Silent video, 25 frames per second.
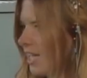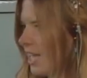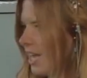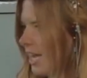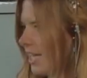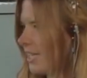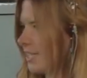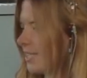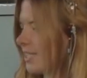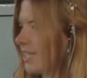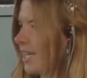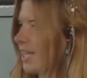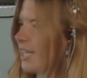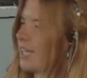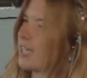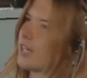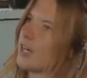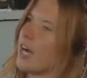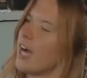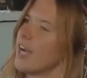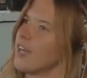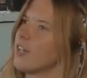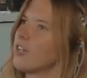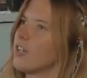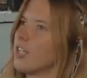It's like
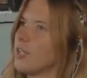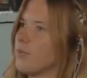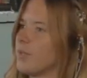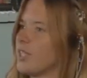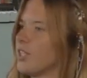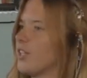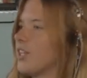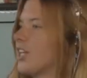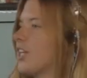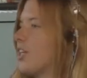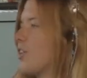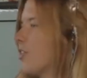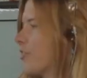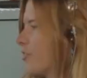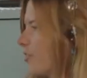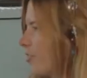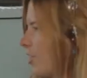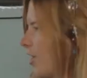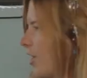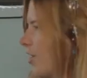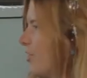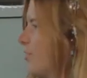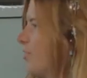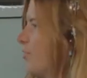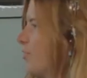I call it when you're in your
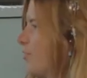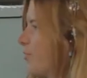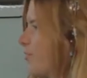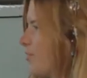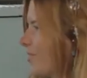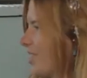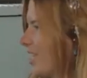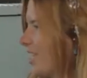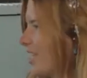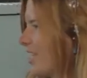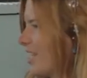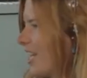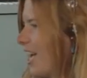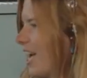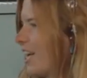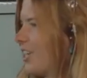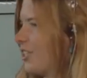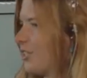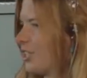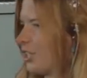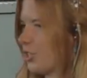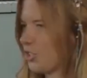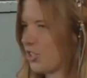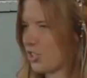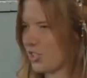flow, and
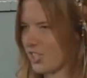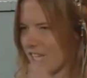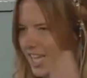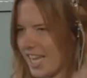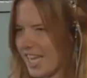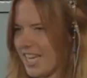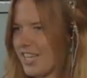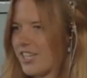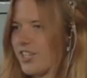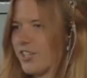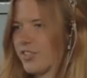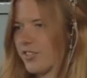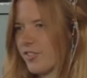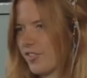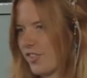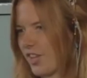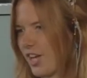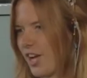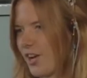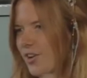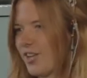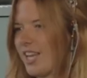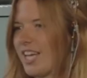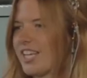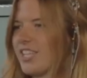you're just in your
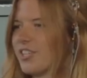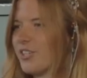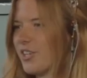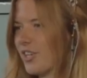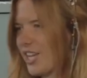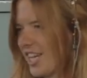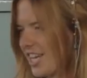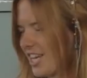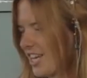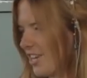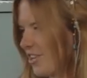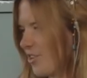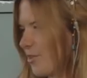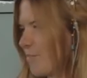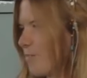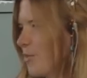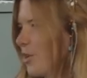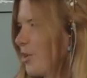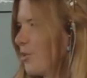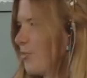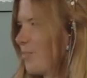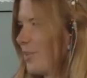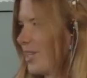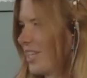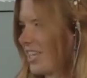flow, like you're in your
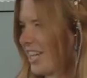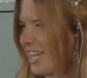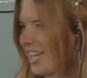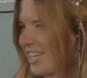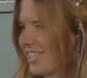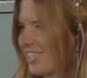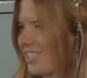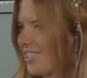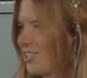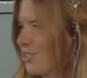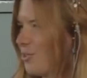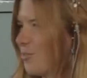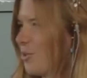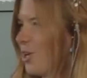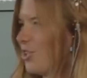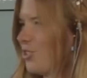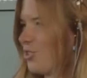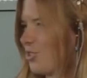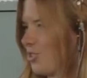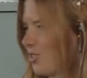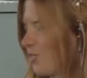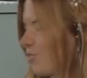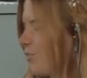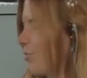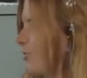moment, and you are
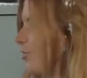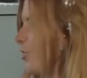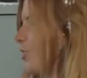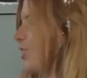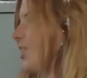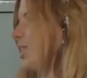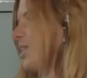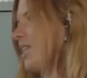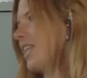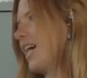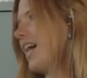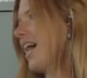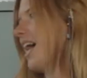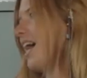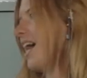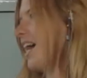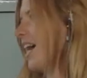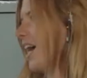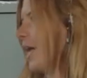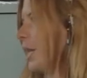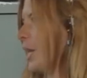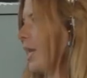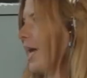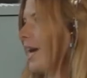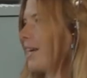just fully there,
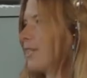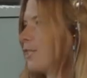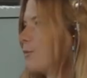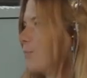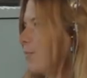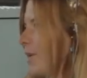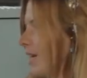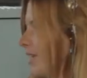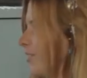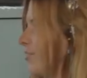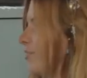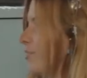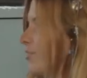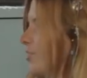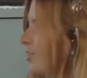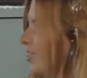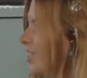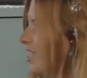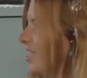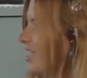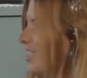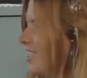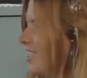and that's mindfulness.